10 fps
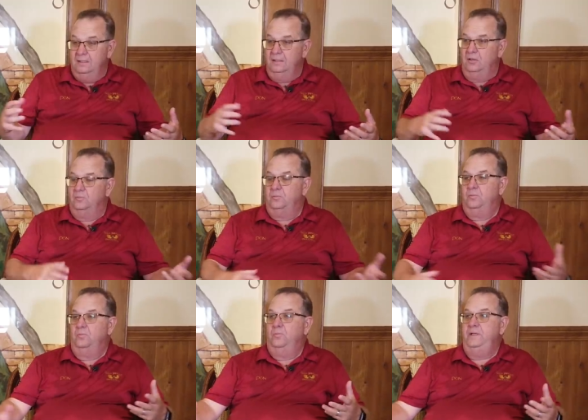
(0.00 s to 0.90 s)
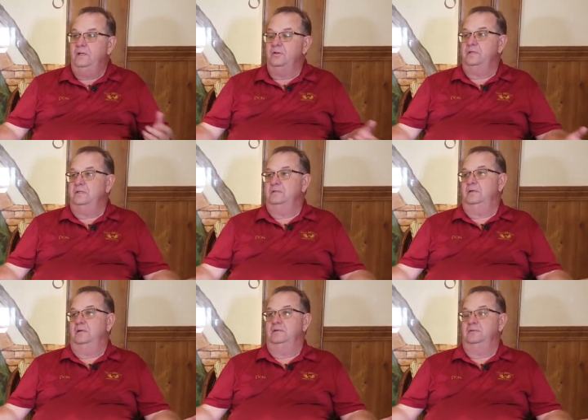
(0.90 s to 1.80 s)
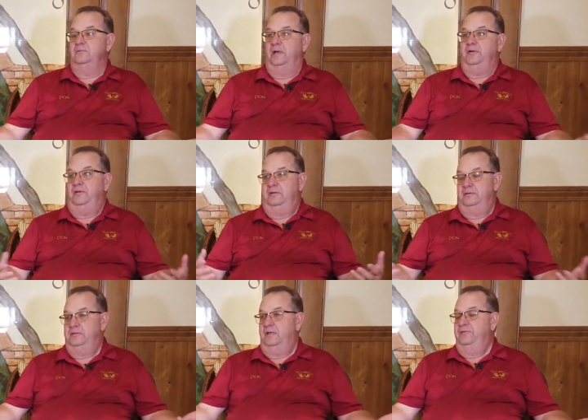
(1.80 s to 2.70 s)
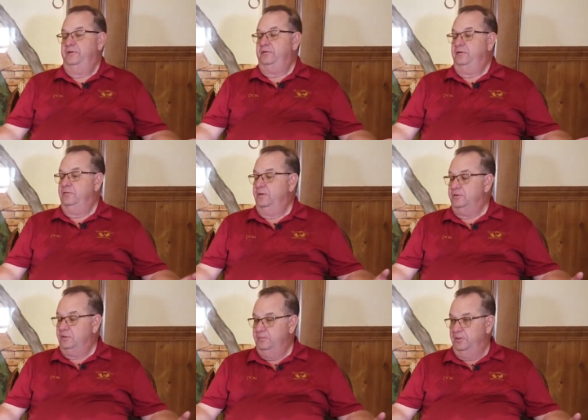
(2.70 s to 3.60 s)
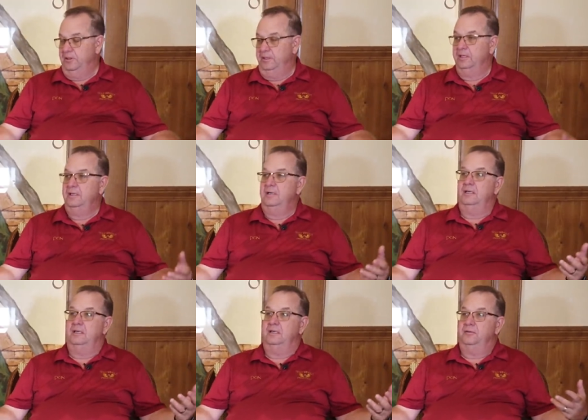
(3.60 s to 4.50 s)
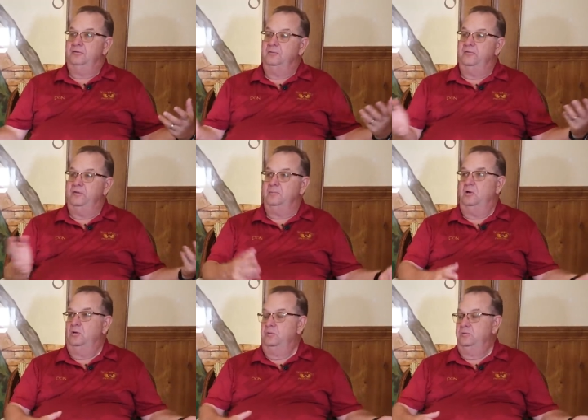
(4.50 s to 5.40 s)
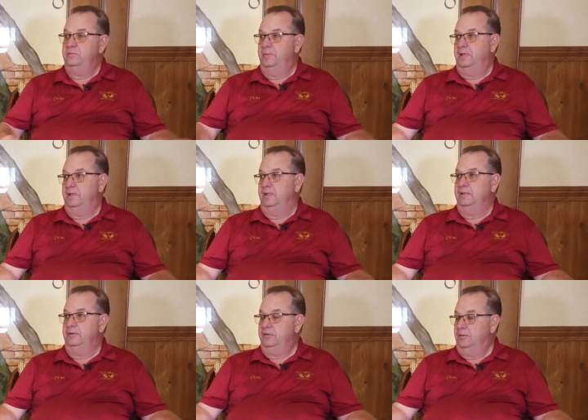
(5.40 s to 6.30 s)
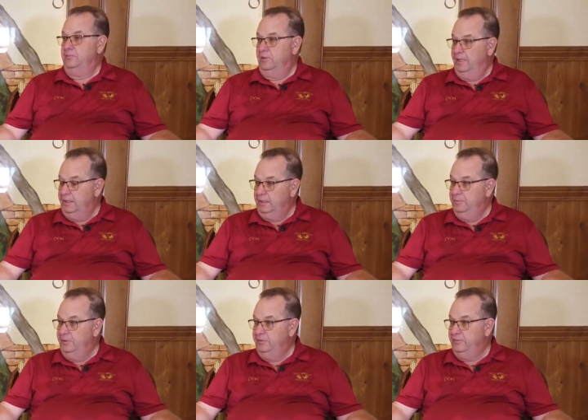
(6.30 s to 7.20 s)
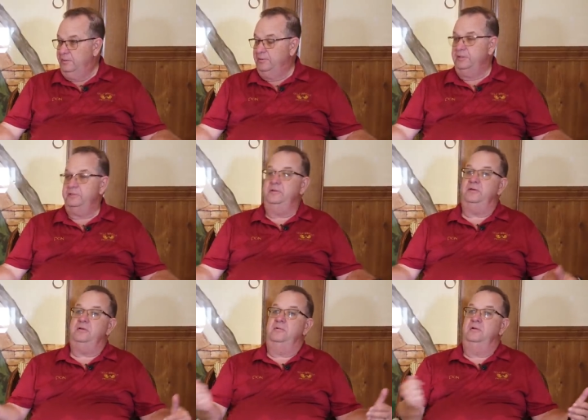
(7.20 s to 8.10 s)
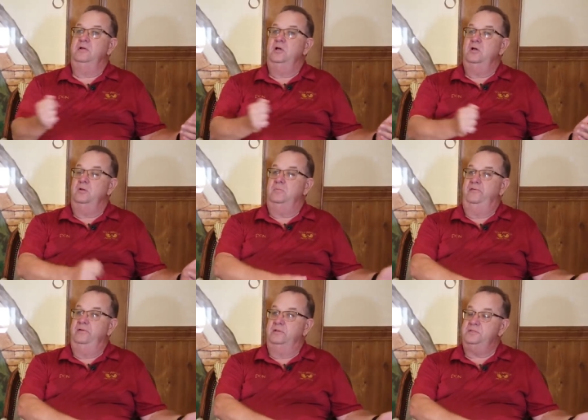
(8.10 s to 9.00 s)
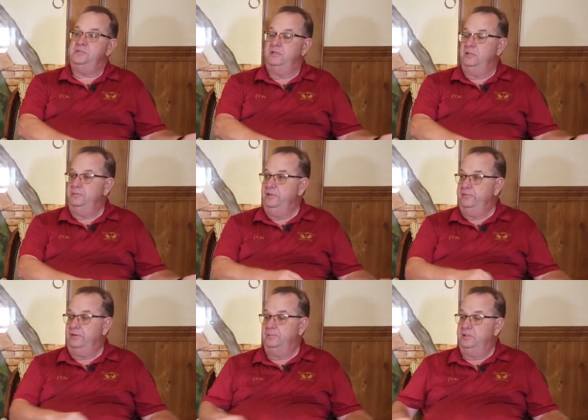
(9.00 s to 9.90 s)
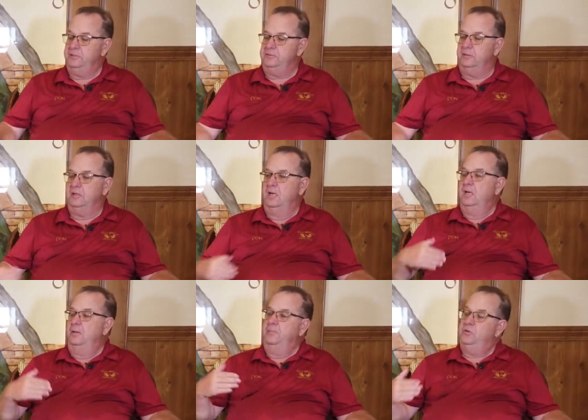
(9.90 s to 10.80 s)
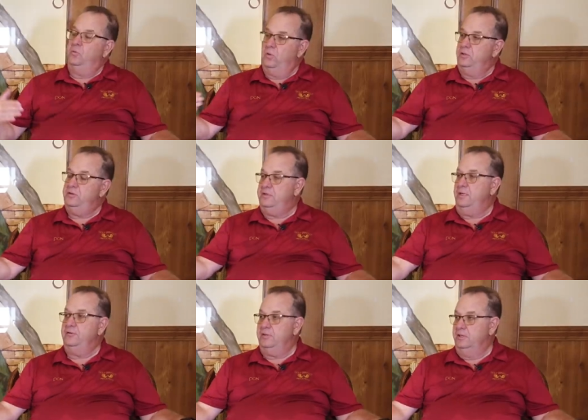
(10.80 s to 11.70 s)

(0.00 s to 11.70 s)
You know, we know that there are rec centers obviously throughout the community. Some of them are owned by the Sumter Landing Community Development District, some are owned by Village Center Community Development District, but the one south